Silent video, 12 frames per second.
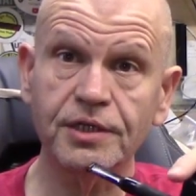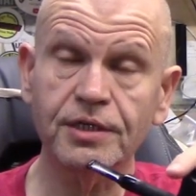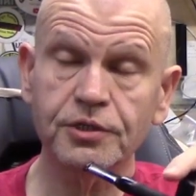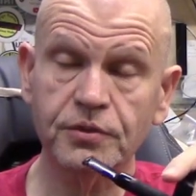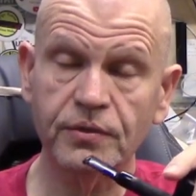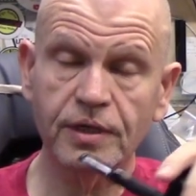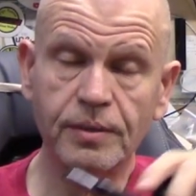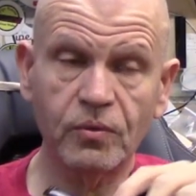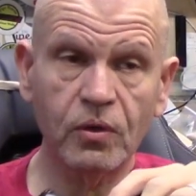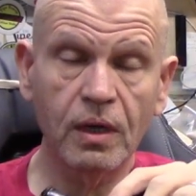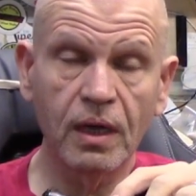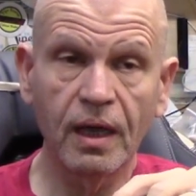to history
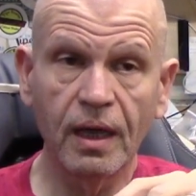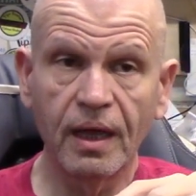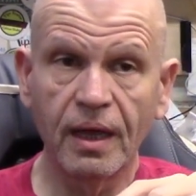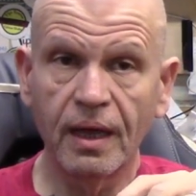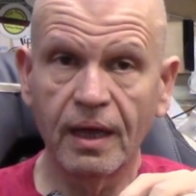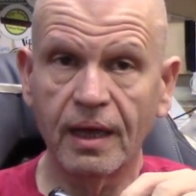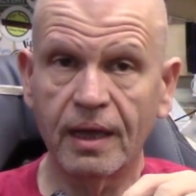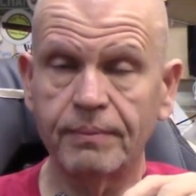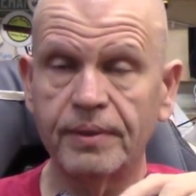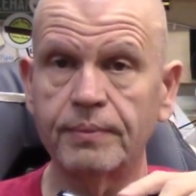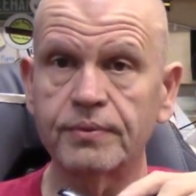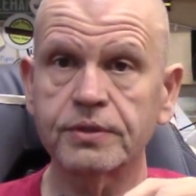anymore. And
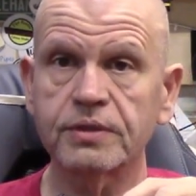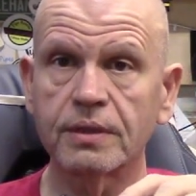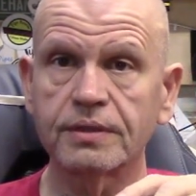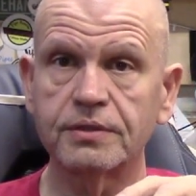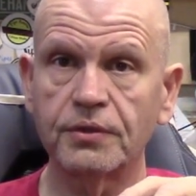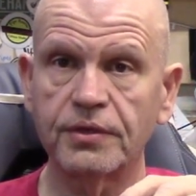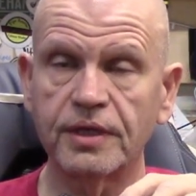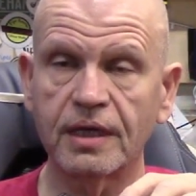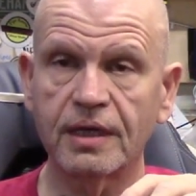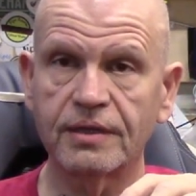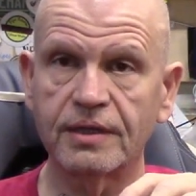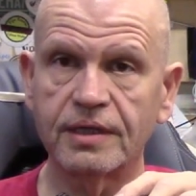people start to
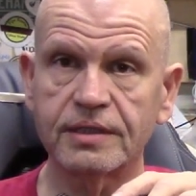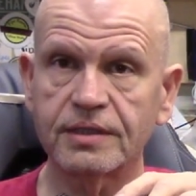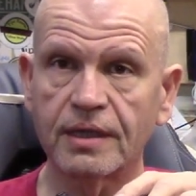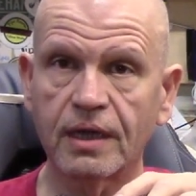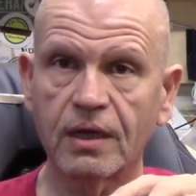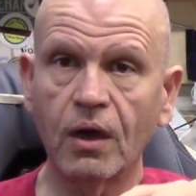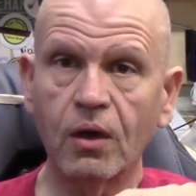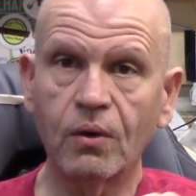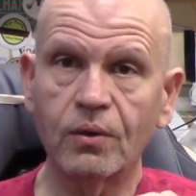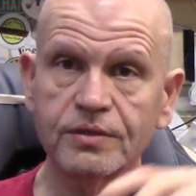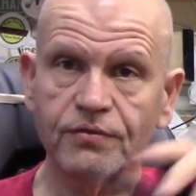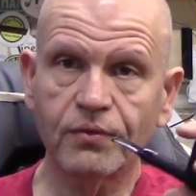think that it's like, oh,
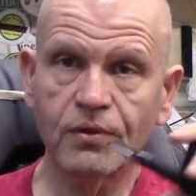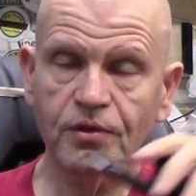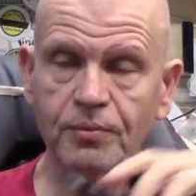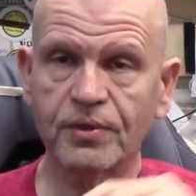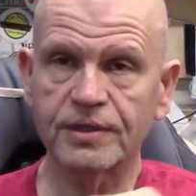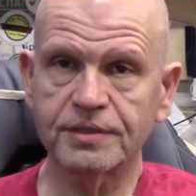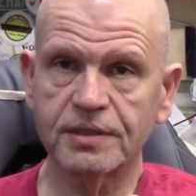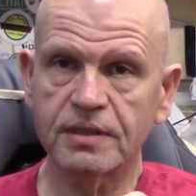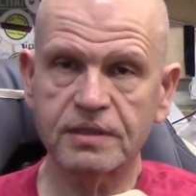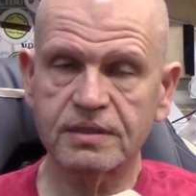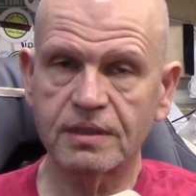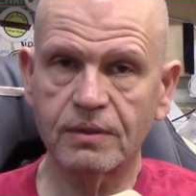it's for all the
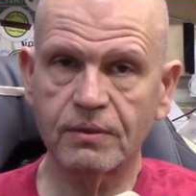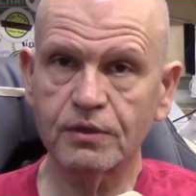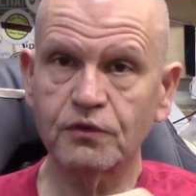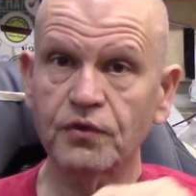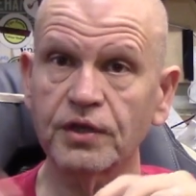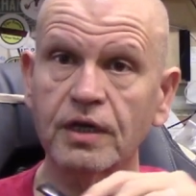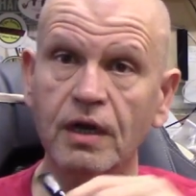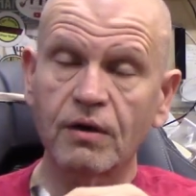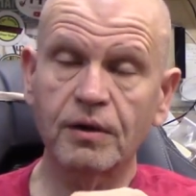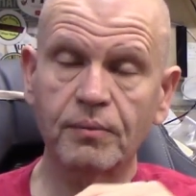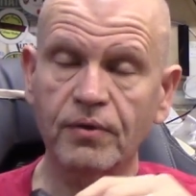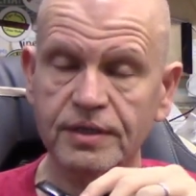presidents, you know, or it's for the
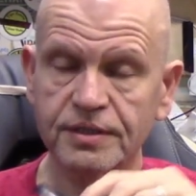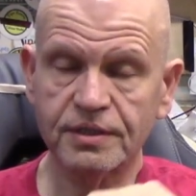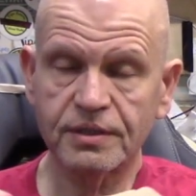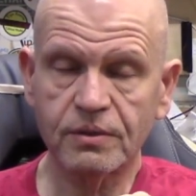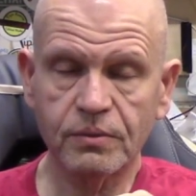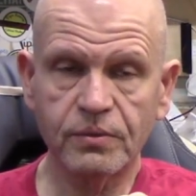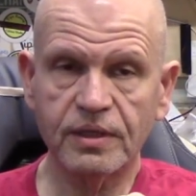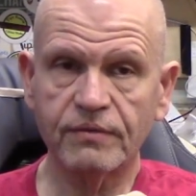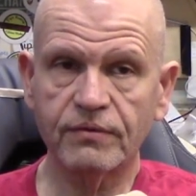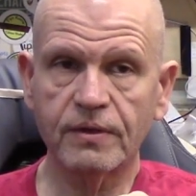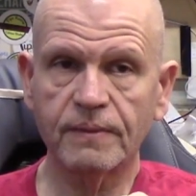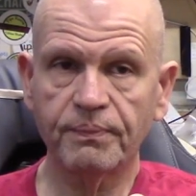current president or
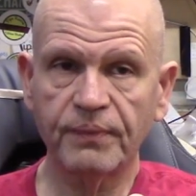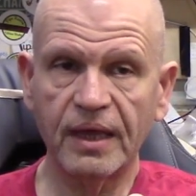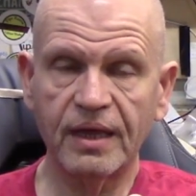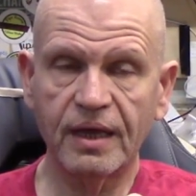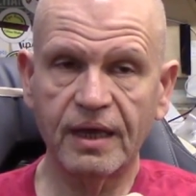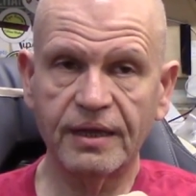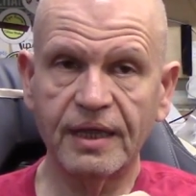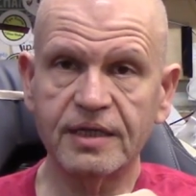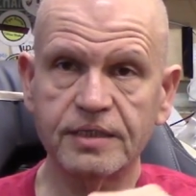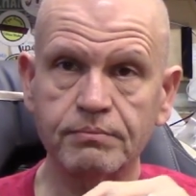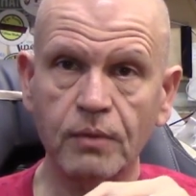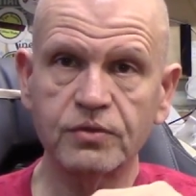whatever. And that
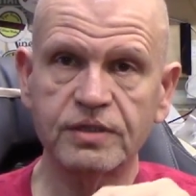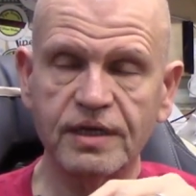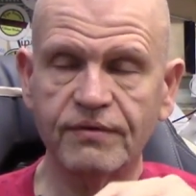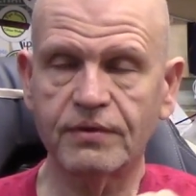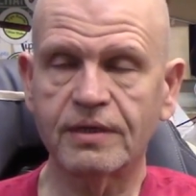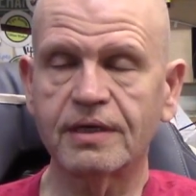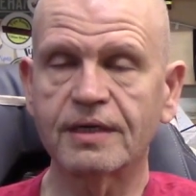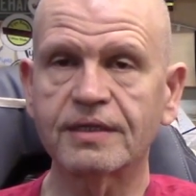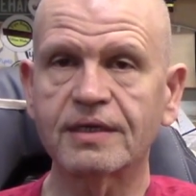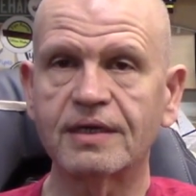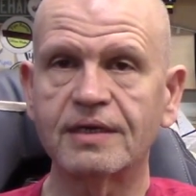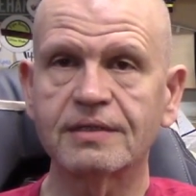is most definitely not the
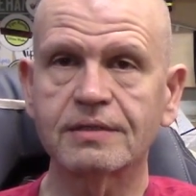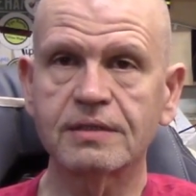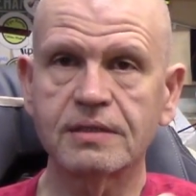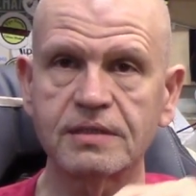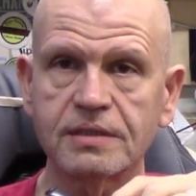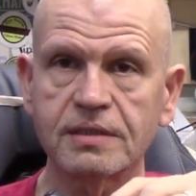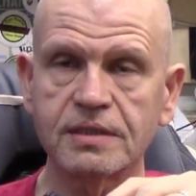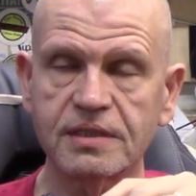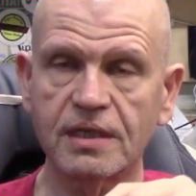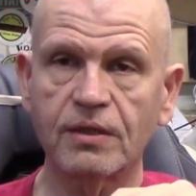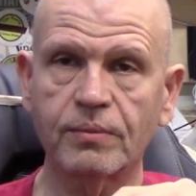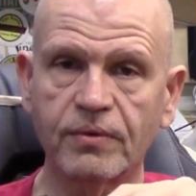case. This is to
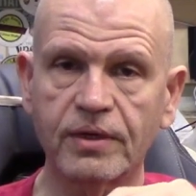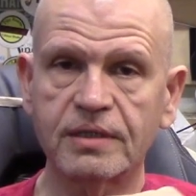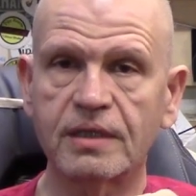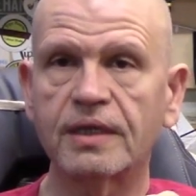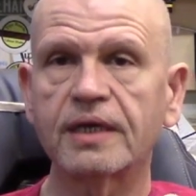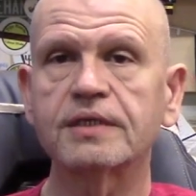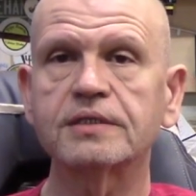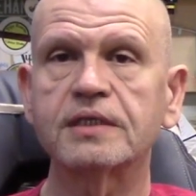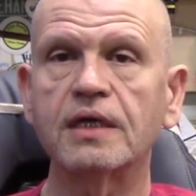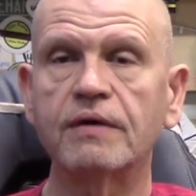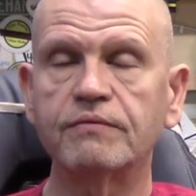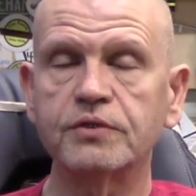celebrate the
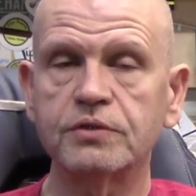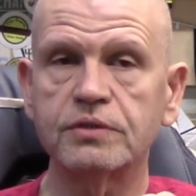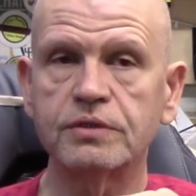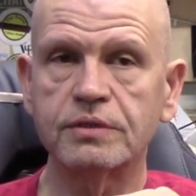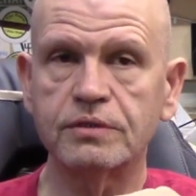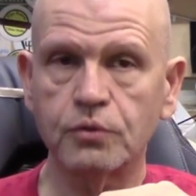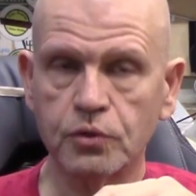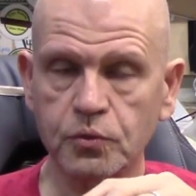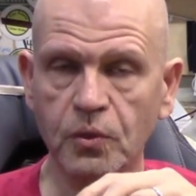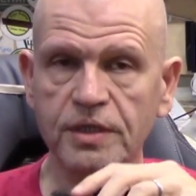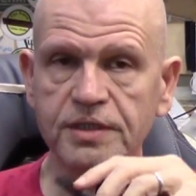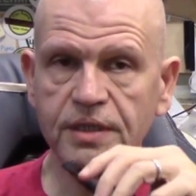legacy of George
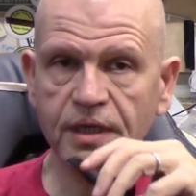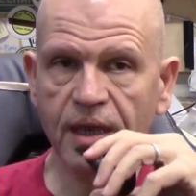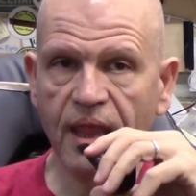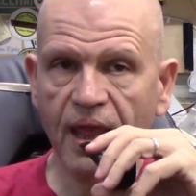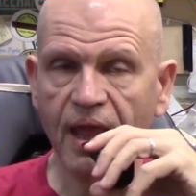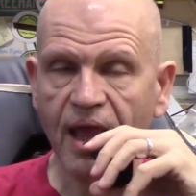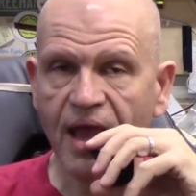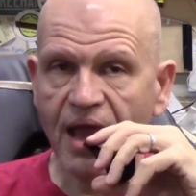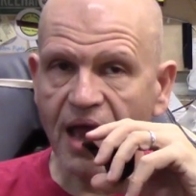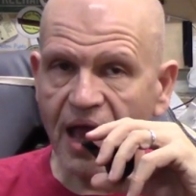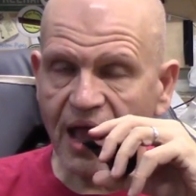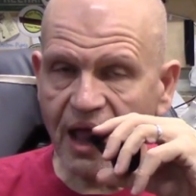Washington.
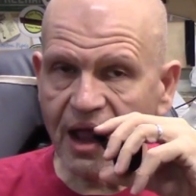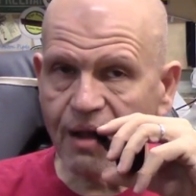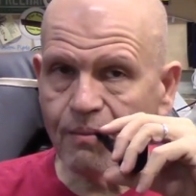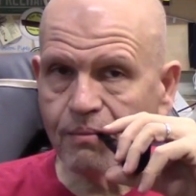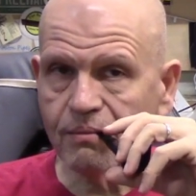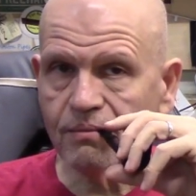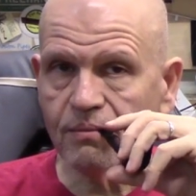And